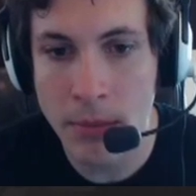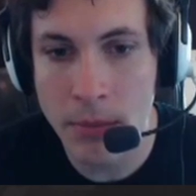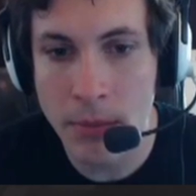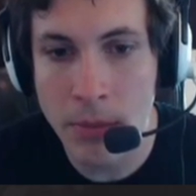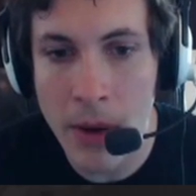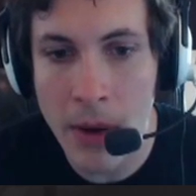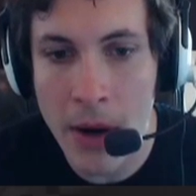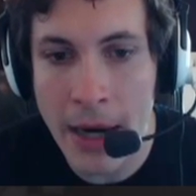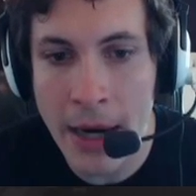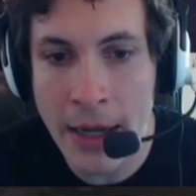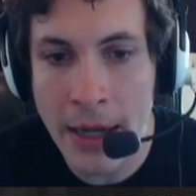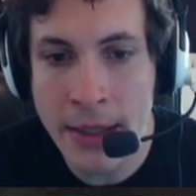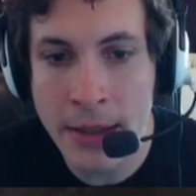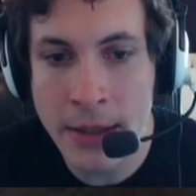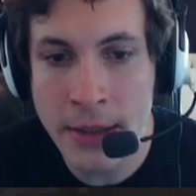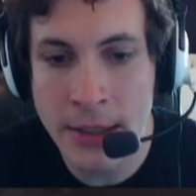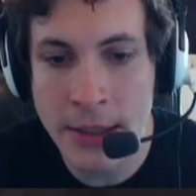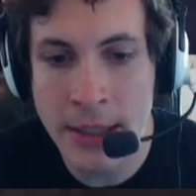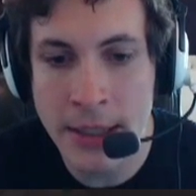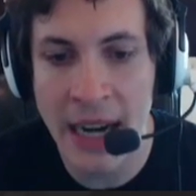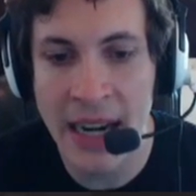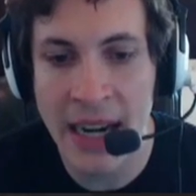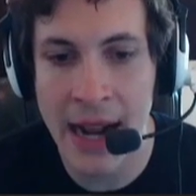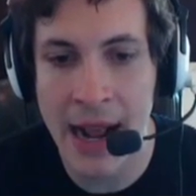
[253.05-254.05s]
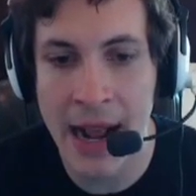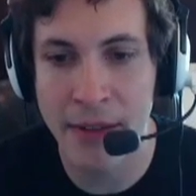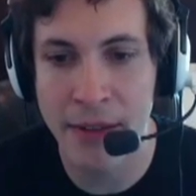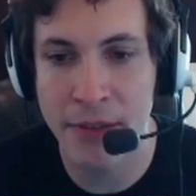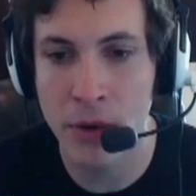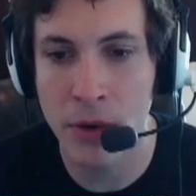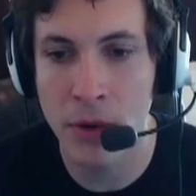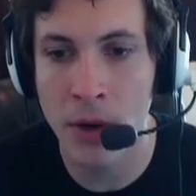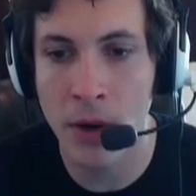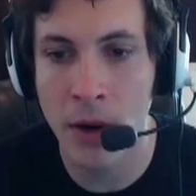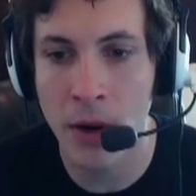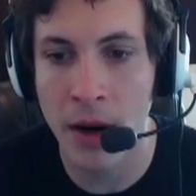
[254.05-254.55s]
Why you say that
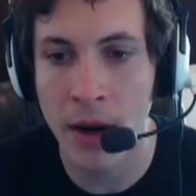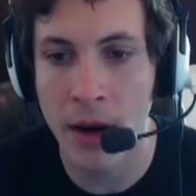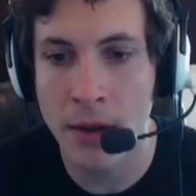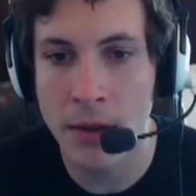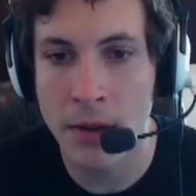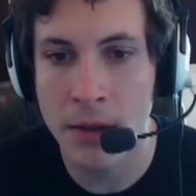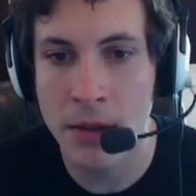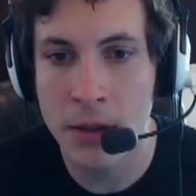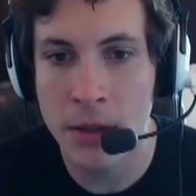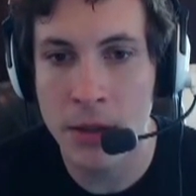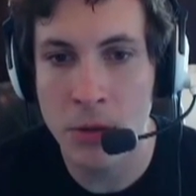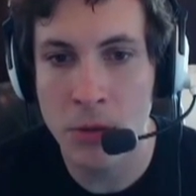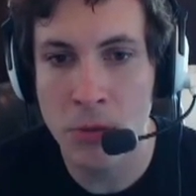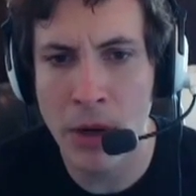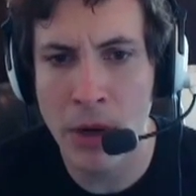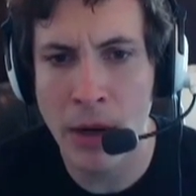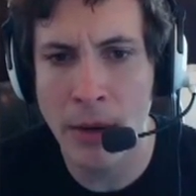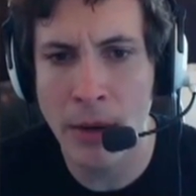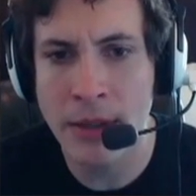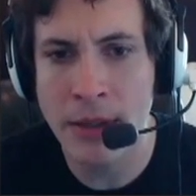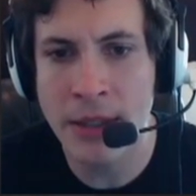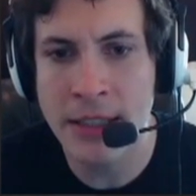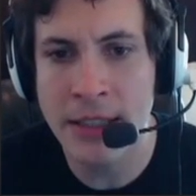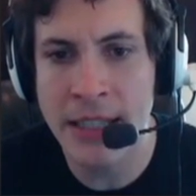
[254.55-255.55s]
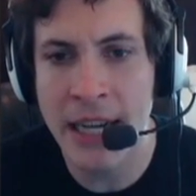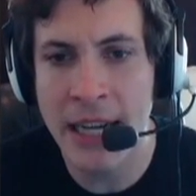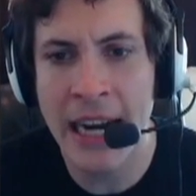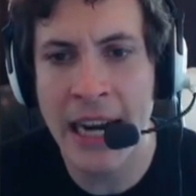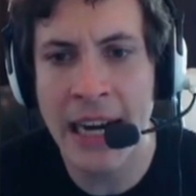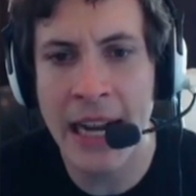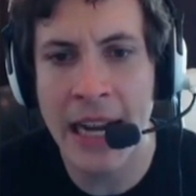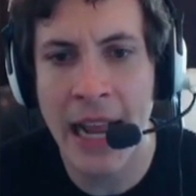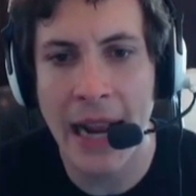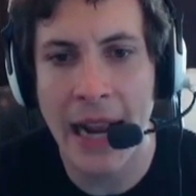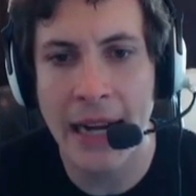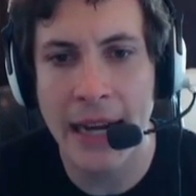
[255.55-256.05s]
for? Why would you
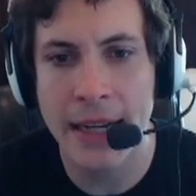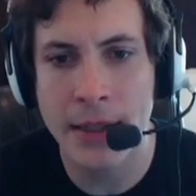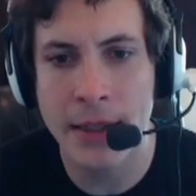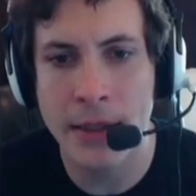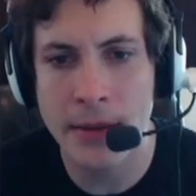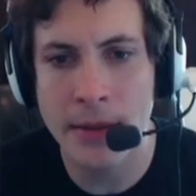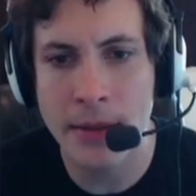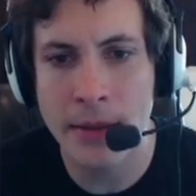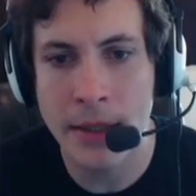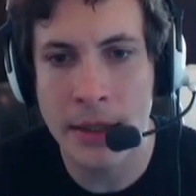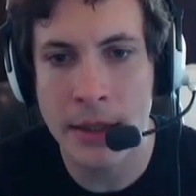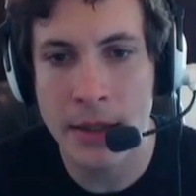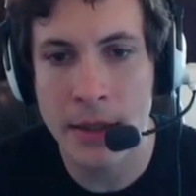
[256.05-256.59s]
say that, dude?